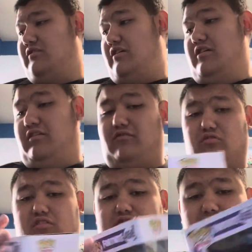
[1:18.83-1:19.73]
And of
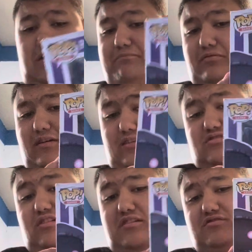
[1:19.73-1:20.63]
course, I, as you
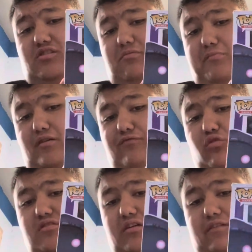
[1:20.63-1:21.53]
guys know, I'm a big
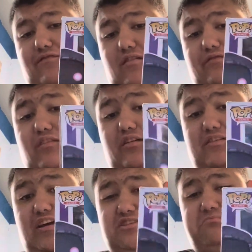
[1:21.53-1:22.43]
Fortnite fan. Fonty
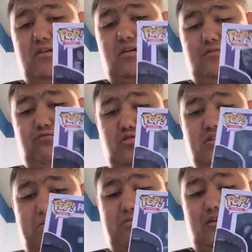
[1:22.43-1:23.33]
has of other
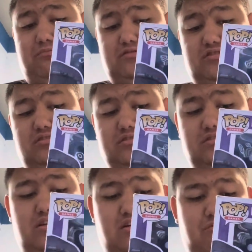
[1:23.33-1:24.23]
Fortnite pops.
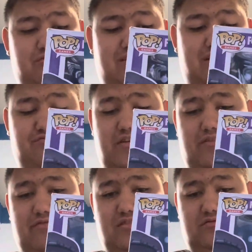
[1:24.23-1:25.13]
We got
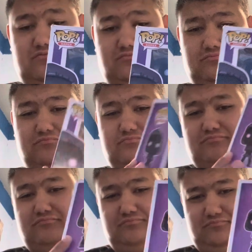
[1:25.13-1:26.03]
Raven.
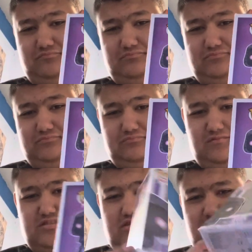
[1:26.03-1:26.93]
I
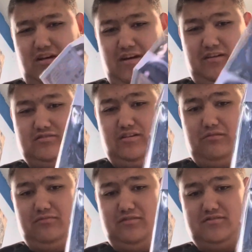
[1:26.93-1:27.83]
actually
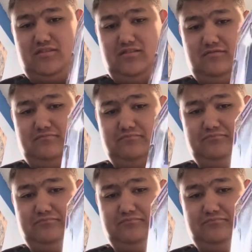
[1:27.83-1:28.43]
have the skin.